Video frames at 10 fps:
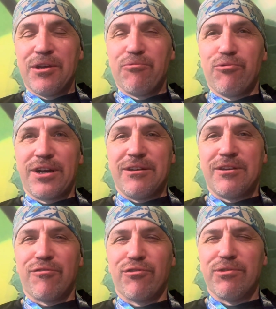running
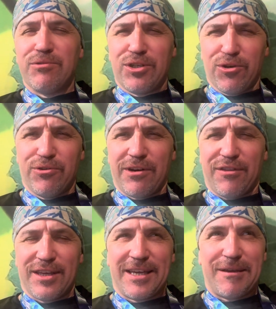through Dore, I
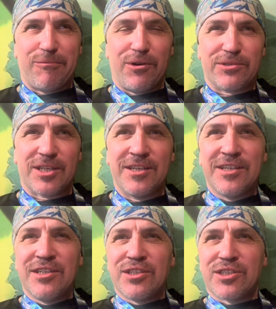think it was,
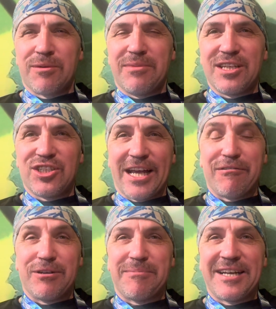somebody
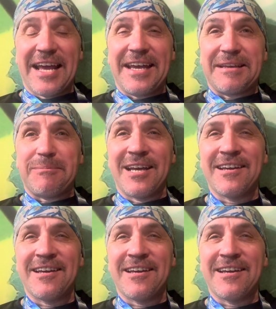shouted my name.